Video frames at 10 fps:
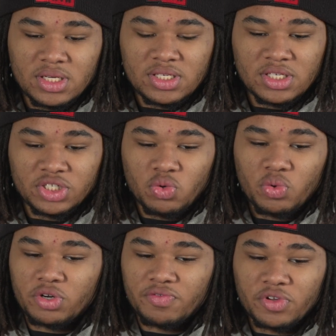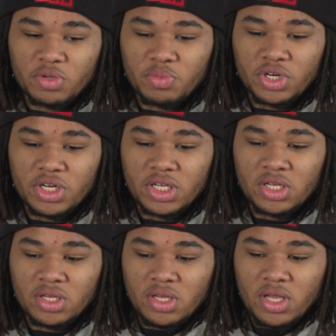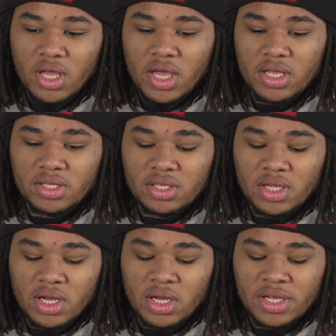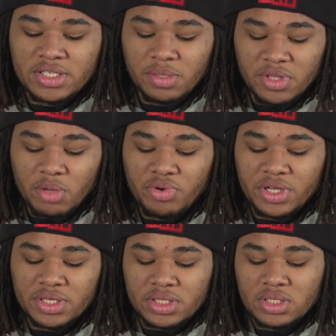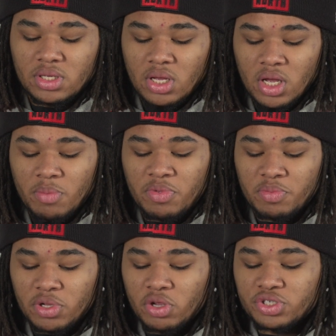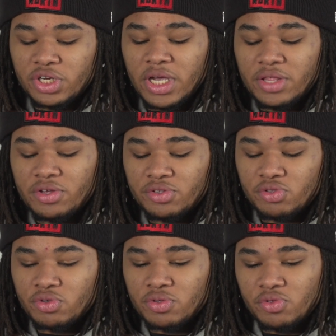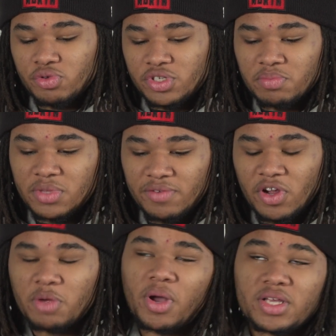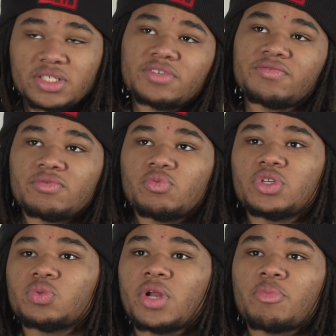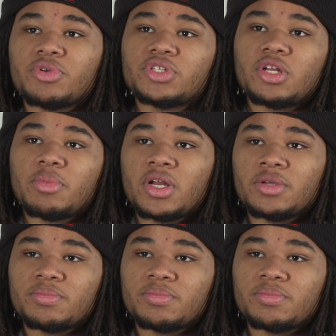It's such a wonderful community, and it's something that brings people closer together through something very positive, which is what I appreciate about it.